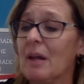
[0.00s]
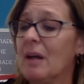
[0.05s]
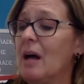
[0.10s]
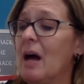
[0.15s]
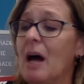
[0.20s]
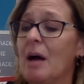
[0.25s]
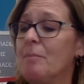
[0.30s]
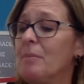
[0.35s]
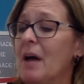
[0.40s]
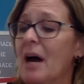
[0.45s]

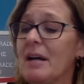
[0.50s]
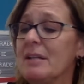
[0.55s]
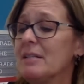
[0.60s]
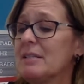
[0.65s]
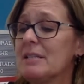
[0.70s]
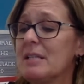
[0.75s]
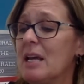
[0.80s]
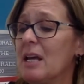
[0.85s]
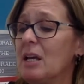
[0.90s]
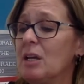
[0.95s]
not
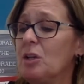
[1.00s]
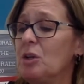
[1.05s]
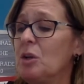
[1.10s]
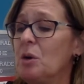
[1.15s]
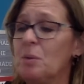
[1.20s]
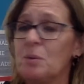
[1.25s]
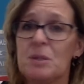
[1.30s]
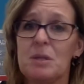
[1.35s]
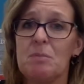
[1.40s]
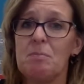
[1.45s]
saying
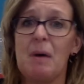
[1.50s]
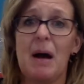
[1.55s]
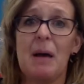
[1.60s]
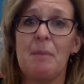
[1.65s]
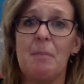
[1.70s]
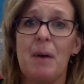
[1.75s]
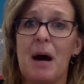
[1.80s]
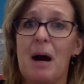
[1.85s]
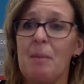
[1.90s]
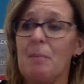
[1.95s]
no to my
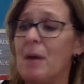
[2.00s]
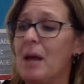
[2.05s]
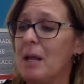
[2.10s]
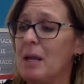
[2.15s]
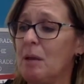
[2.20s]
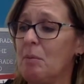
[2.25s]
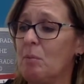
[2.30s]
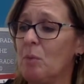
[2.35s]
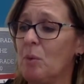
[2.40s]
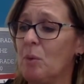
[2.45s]
mom
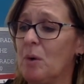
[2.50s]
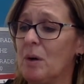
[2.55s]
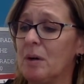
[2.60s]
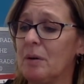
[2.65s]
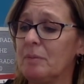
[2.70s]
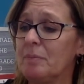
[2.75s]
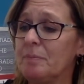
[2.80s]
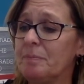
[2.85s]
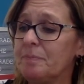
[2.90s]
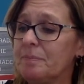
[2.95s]
anymore.
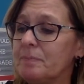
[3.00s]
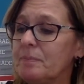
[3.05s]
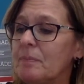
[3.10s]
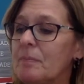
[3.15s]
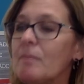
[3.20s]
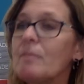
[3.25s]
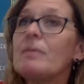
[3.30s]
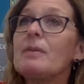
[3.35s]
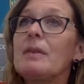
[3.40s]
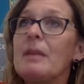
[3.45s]

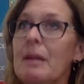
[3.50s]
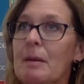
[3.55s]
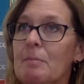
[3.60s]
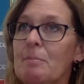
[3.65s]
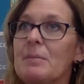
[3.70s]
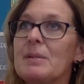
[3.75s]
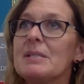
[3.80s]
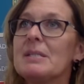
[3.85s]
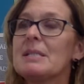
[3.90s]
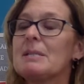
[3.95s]

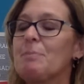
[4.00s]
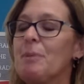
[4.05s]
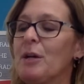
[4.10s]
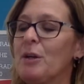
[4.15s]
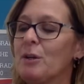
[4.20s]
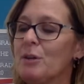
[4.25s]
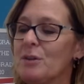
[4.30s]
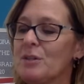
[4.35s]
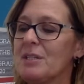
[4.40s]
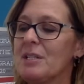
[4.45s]
Mrs.
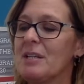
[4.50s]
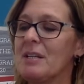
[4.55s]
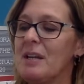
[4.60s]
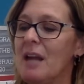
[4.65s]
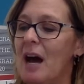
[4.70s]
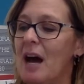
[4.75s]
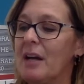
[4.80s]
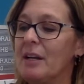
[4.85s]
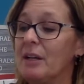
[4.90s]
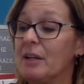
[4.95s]
Peterson
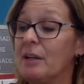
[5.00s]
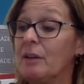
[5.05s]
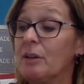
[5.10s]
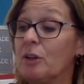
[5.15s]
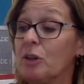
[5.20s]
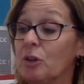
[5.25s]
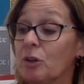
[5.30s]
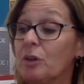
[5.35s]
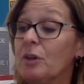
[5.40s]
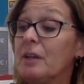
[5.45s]
nodded.
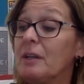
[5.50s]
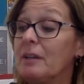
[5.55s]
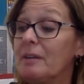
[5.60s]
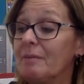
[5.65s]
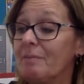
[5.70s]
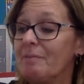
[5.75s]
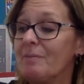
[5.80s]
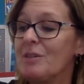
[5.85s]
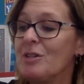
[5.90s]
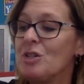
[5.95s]
Good.
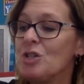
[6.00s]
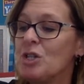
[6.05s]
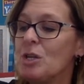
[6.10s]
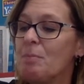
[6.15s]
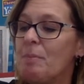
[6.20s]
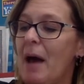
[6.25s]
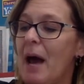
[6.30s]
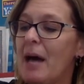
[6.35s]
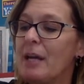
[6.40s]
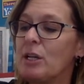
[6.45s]
She
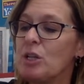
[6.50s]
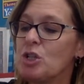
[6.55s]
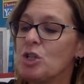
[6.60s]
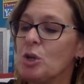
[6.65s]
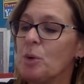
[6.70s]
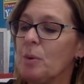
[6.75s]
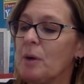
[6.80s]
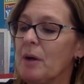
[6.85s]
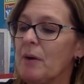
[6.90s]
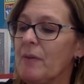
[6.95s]
patted
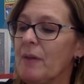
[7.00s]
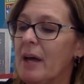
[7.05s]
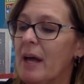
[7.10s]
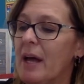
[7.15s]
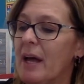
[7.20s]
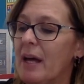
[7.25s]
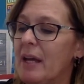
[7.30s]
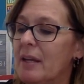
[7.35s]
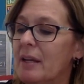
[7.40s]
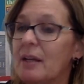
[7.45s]
Joey on the
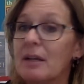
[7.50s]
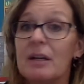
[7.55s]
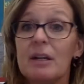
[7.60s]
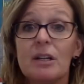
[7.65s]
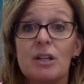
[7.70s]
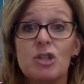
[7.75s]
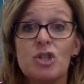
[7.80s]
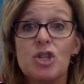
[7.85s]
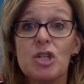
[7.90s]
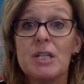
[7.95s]
head.
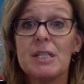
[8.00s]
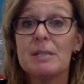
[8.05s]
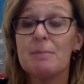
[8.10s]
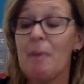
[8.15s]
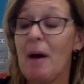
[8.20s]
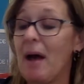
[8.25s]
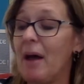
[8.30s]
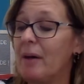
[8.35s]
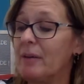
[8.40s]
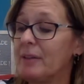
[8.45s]
She
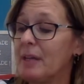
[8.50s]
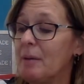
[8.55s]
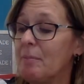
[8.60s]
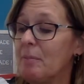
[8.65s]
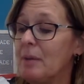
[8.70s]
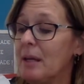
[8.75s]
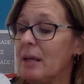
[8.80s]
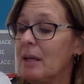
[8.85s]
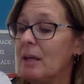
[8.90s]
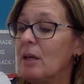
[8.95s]
smiled at
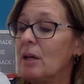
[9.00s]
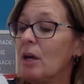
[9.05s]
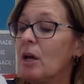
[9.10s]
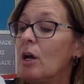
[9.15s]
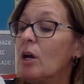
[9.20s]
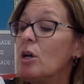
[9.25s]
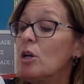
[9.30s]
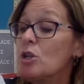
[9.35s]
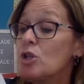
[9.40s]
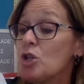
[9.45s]
me.
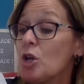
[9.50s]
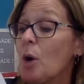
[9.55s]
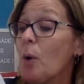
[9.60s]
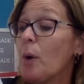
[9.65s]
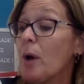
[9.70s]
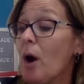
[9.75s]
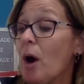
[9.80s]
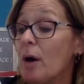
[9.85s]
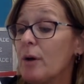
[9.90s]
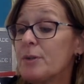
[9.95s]

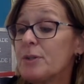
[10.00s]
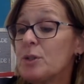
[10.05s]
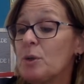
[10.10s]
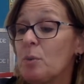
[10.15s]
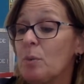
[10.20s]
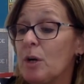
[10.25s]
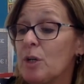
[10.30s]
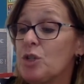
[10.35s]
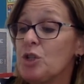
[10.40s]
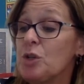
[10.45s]
Joey also
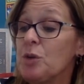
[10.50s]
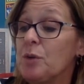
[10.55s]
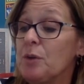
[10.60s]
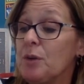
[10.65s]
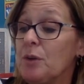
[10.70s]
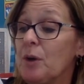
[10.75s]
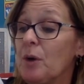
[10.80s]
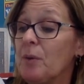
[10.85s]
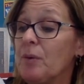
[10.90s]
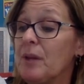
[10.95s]
wants you to
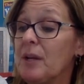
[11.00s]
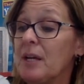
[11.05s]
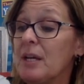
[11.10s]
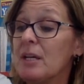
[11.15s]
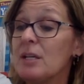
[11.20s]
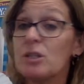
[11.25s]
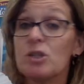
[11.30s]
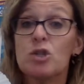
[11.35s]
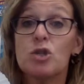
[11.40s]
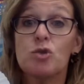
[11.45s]
know that he
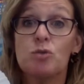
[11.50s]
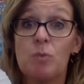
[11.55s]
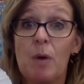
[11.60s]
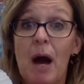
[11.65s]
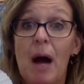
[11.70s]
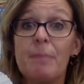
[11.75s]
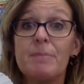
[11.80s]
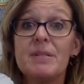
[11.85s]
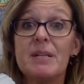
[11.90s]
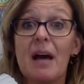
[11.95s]
has
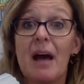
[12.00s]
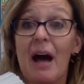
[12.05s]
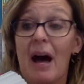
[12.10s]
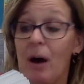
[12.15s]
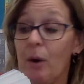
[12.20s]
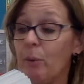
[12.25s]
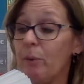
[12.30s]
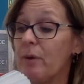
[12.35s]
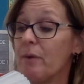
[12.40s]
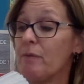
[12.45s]
dropped
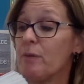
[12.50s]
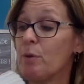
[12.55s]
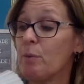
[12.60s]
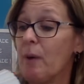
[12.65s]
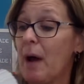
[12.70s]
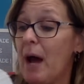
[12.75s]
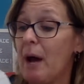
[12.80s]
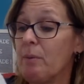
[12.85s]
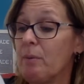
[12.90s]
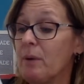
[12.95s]
out of the
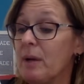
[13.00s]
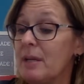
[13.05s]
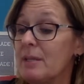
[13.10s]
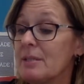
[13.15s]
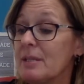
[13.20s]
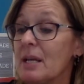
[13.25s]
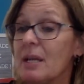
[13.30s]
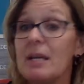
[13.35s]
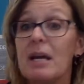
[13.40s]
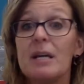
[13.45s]
rat
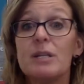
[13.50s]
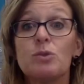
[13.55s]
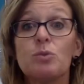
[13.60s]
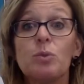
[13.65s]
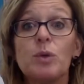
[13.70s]
race and has